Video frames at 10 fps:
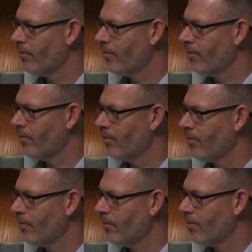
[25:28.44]

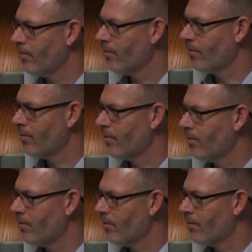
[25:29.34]

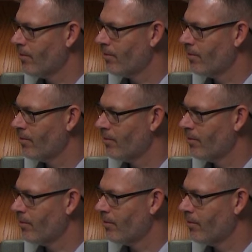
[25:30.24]

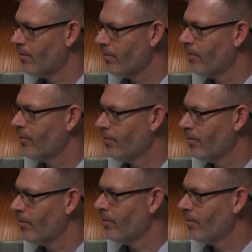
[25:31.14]

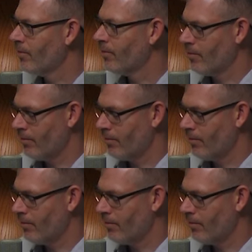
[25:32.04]
(silent)